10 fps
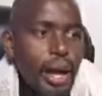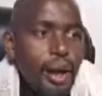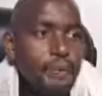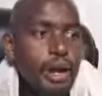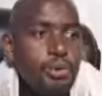
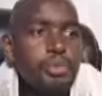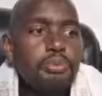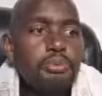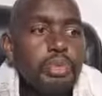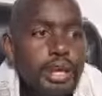about
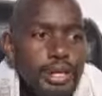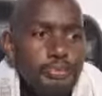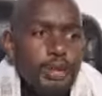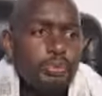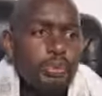many
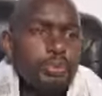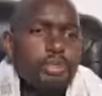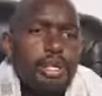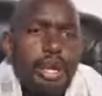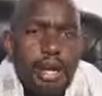
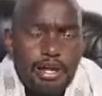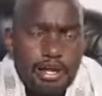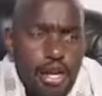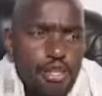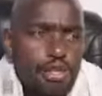peoples,
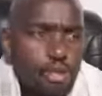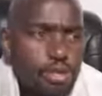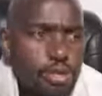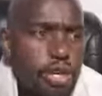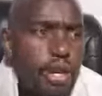
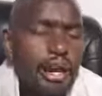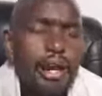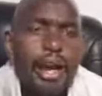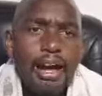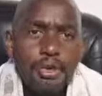nations,
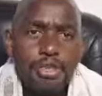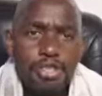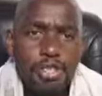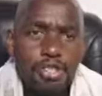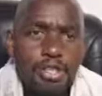
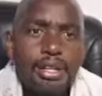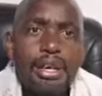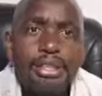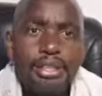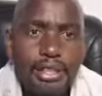languages,
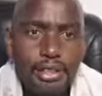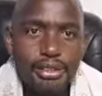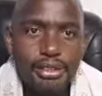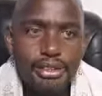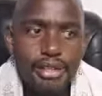and
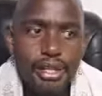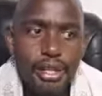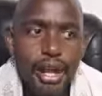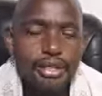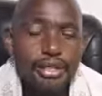kings.
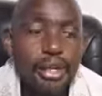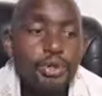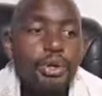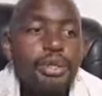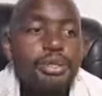I
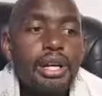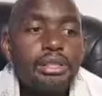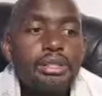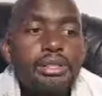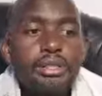thank God
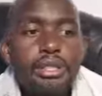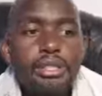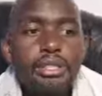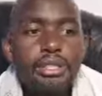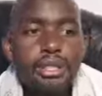that
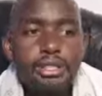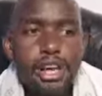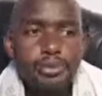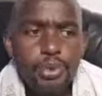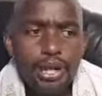this is the
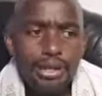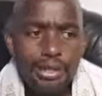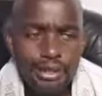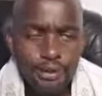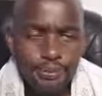time we are
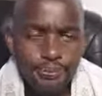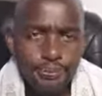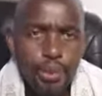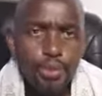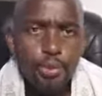in
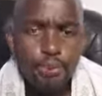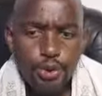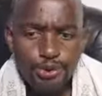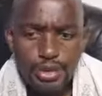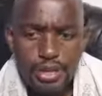to
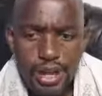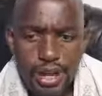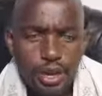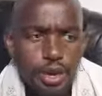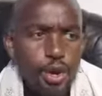
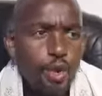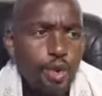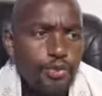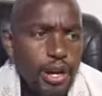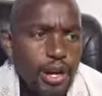prophesy
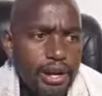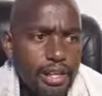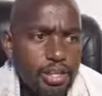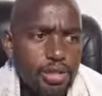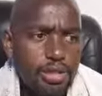over
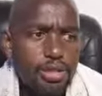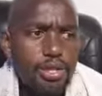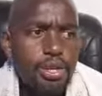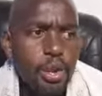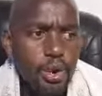
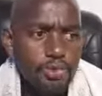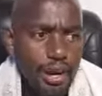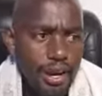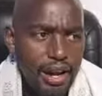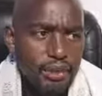nations,
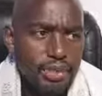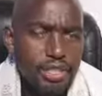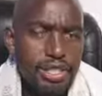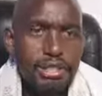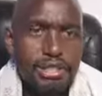over
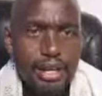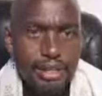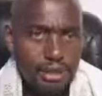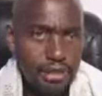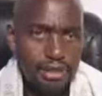languages
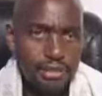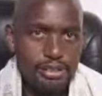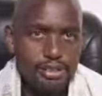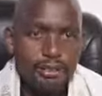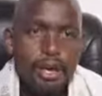and
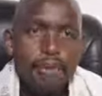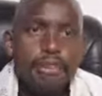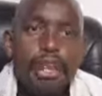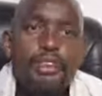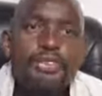kings.
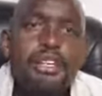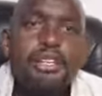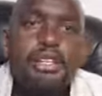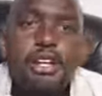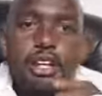
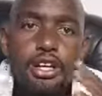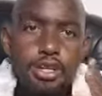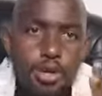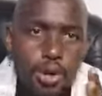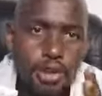Beloved,
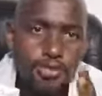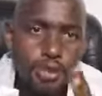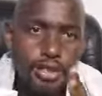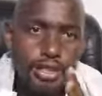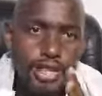you have
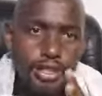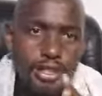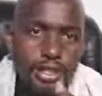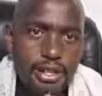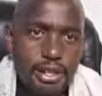
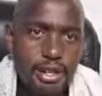gotten